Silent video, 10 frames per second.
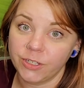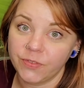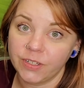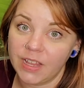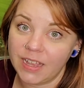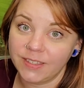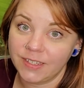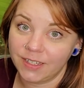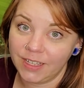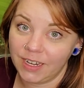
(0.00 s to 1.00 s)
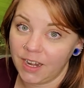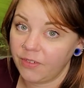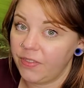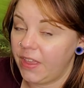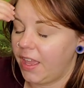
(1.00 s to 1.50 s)
for last to clean and
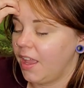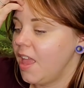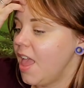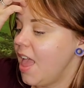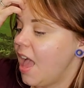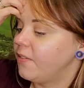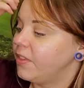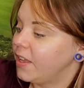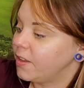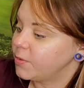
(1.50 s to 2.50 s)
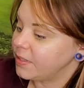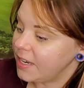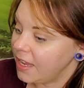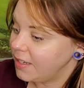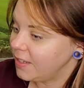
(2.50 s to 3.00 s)
everything else was
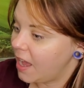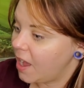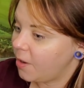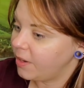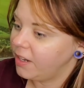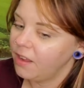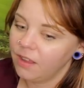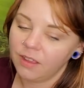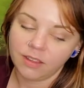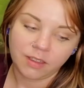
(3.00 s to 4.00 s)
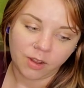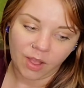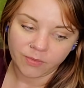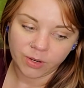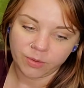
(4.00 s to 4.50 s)
taken down, and you know,
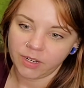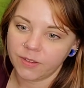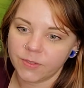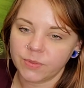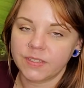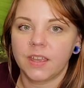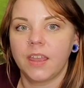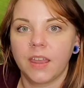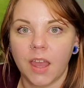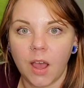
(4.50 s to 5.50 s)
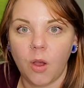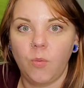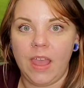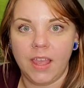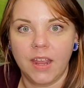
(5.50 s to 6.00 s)
everyone else was like
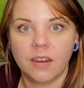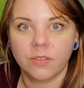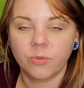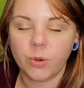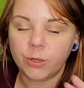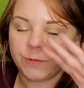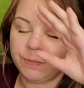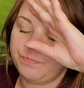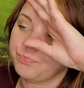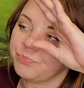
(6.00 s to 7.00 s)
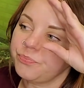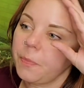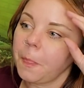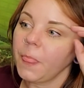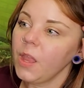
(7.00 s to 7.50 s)
away and out of the room.
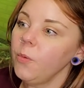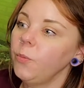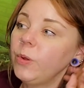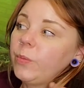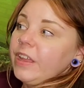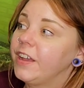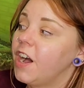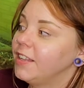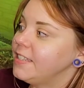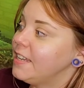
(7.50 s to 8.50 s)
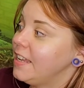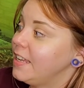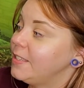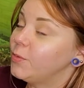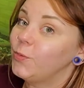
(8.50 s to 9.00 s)
When we got to
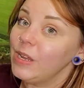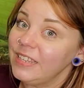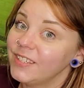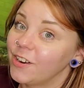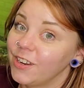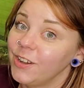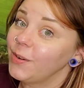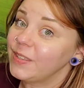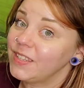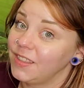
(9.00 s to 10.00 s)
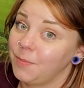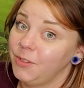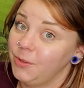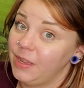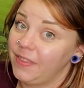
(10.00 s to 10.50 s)
his, we started noticing them
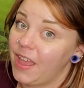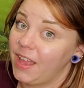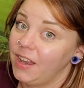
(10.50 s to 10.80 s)
doing that.